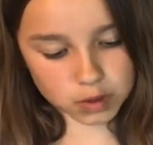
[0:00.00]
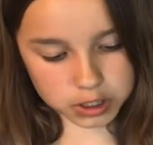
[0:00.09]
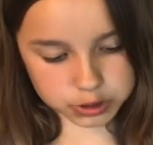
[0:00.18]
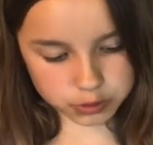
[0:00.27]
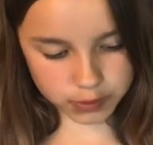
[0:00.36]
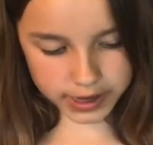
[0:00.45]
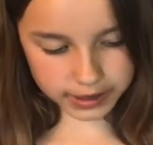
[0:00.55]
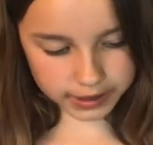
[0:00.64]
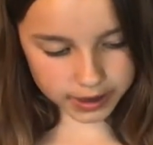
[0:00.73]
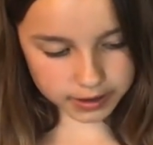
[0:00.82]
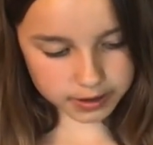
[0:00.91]
walked away
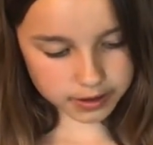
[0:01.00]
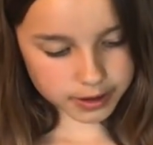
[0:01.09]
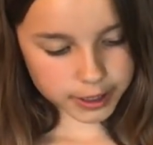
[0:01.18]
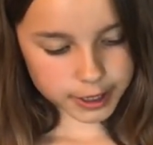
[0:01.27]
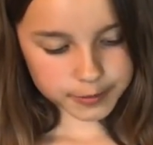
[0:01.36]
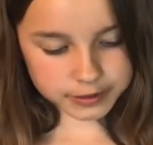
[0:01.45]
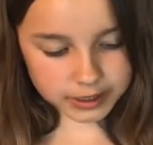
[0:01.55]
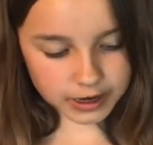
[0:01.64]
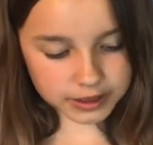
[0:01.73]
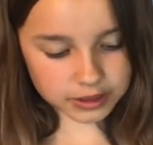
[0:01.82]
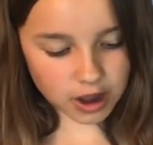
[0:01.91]
again, but then
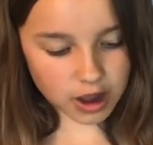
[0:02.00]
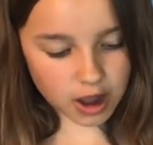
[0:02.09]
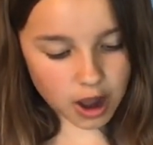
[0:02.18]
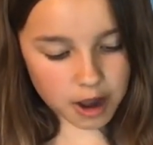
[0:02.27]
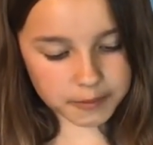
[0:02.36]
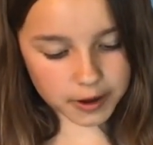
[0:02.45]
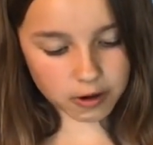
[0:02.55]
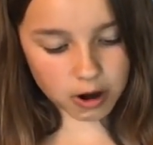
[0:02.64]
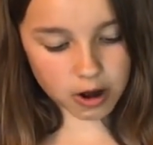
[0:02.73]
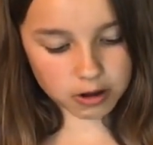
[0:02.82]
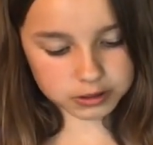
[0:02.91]
I thought
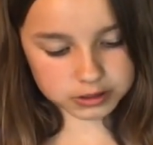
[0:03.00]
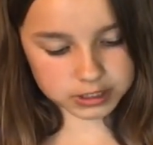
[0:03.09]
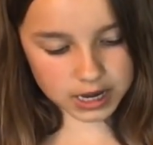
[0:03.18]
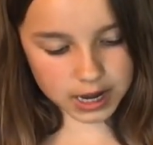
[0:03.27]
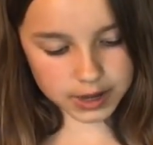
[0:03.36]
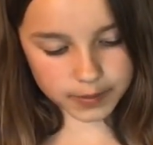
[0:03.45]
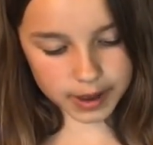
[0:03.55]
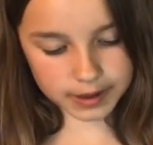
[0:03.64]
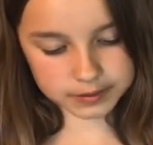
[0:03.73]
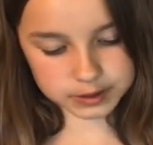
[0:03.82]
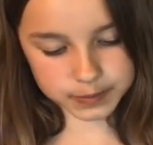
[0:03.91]
about all the time
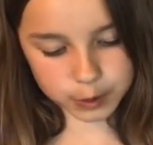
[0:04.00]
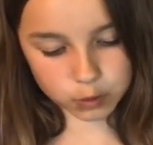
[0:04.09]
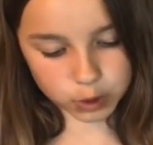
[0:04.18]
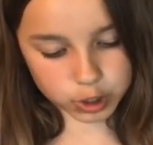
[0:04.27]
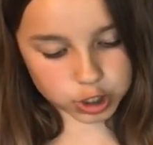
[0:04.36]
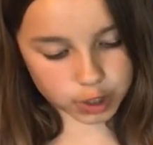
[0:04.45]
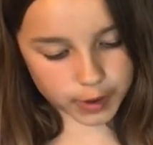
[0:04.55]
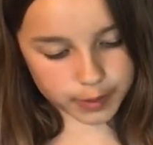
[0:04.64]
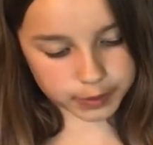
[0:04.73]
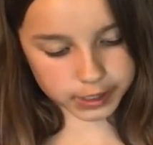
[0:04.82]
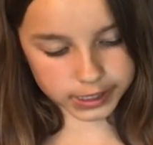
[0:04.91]
I spent working on
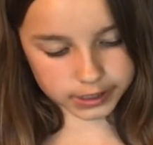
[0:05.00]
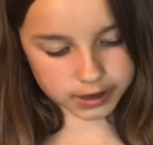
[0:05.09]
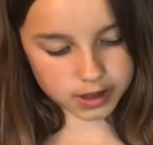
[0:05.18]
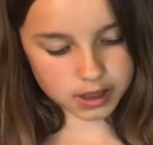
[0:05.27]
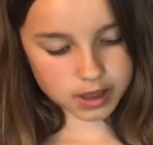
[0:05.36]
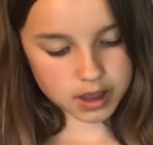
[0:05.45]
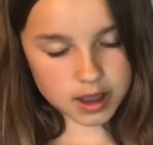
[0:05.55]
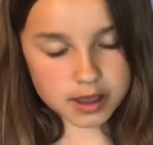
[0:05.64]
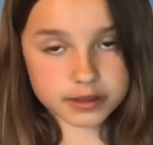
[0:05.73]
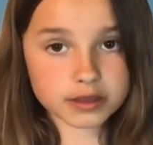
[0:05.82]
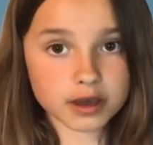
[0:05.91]
my plane
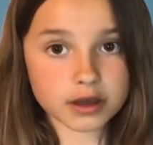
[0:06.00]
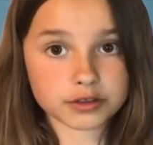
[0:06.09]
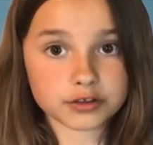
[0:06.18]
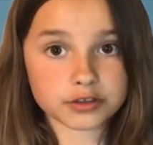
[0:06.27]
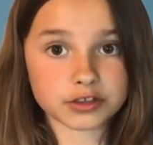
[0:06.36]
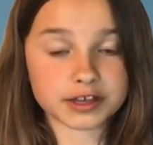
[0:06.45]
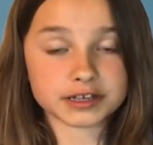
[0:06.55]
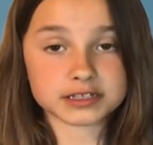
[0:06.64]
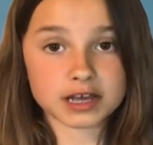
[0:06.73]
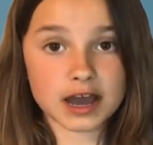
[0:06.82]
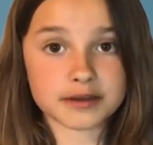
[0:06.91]
and the other
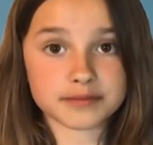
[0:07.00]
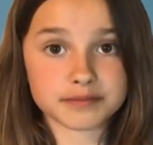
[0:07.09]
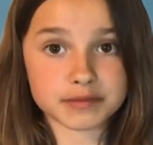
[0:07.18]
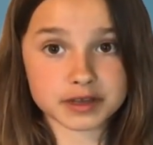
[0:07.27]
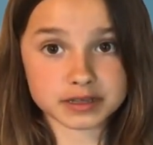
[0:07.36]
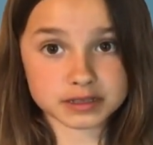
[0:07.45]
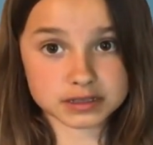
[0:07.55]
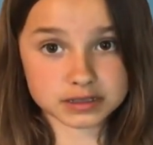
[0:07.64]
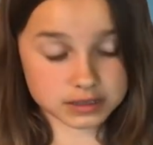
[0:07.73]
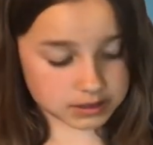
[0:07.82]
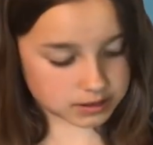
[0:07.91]
things I
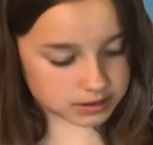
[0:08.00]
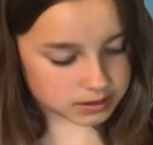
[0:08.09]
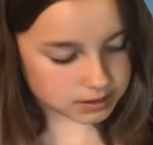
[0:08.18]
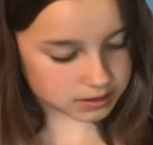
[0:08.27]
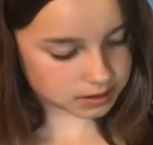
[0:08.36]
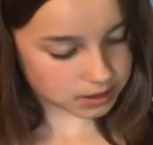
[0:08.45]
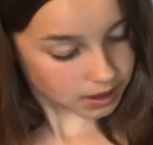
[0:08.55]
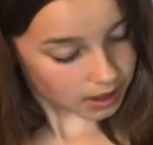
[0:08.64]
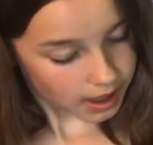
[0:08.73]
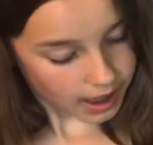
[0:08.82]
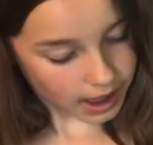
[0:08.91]
missed.
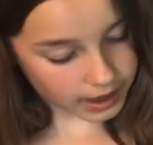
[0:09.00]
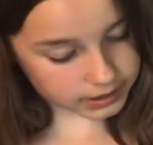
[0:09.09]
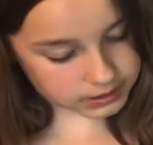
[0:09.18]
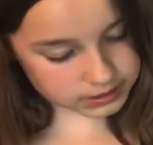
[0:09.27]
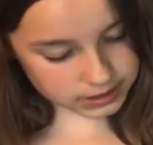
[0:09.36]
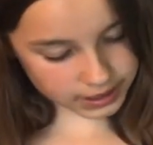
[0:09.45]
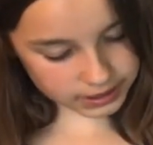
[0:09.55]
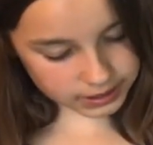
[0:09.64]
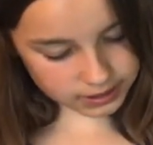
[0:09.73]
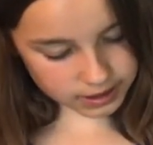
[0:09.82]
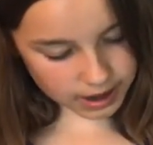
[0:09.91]
I
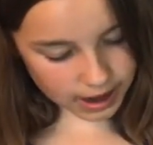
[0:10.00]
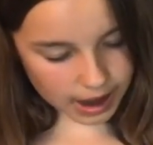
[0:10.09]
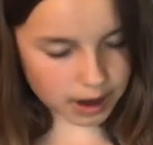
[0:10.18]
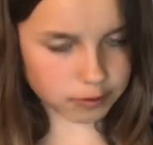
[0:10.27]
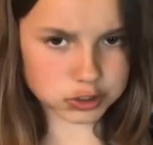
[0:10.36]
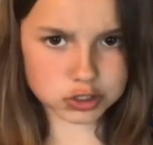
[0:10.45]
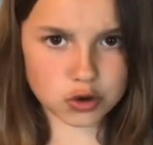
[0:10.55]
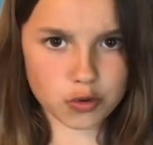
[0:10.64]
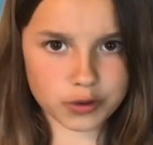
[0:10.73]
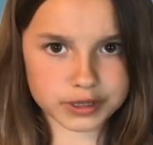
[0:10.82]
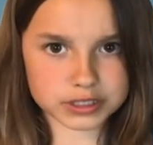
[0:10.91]
decided I was
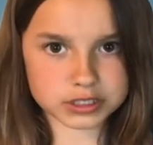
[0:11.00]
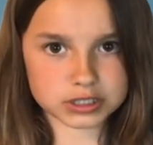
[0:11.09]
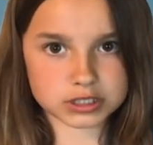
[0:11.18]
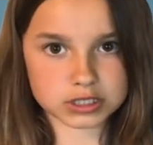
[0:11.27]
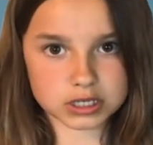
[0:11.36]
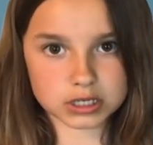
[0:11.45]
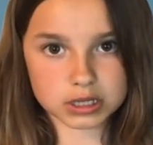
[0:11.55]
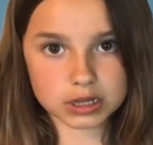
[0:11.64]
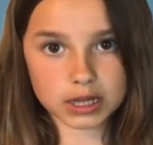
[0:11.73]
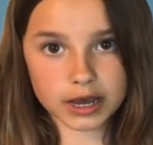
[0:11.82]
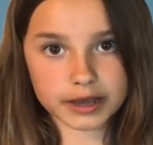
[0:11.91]
going to
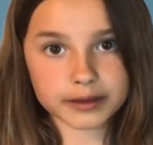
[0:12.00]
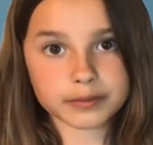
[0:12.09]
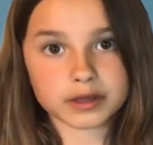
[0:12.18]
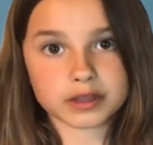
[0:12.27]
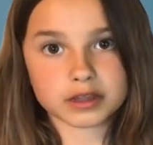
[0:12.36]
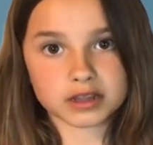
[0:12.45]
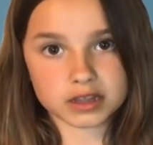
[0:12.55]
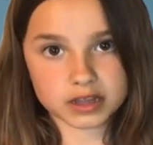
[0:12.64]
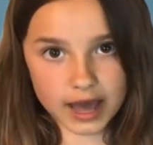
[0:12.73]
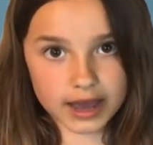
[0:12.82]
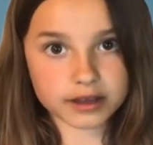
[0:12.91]
climb
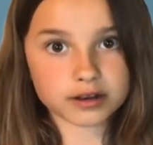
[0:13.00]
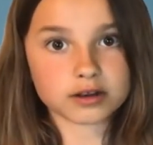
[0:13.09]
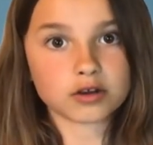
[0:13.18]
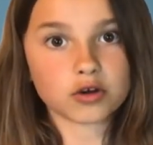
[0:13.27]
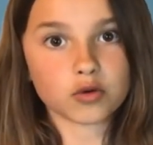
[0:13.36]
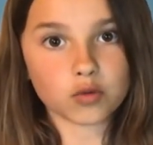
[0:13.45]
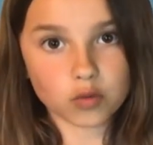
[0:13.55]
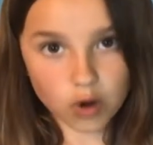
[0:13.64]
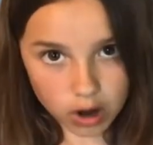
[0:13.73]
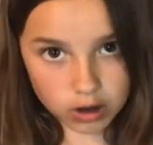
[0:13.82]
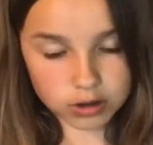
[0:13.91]
that
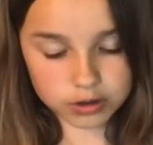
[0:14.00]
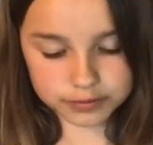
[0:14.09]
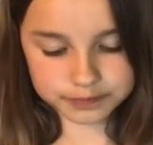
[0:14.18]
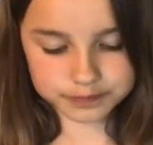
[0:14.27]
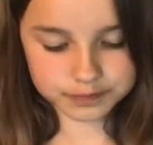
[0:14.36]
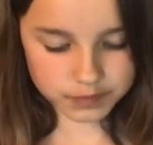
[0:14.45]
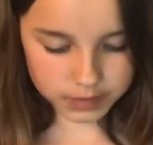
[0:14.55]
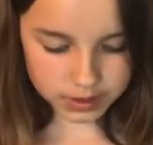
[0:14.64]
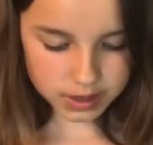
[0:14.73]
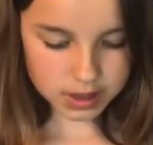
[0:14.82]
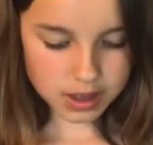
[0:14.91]
wall.
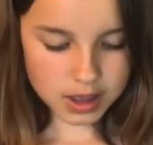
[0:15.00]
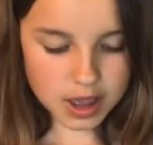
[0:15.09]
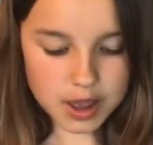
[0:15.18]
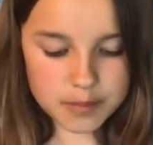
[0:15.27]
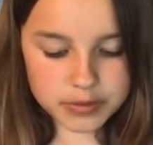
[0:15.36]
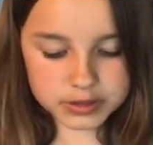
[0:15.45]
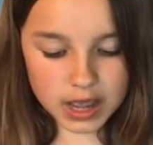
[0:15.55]
But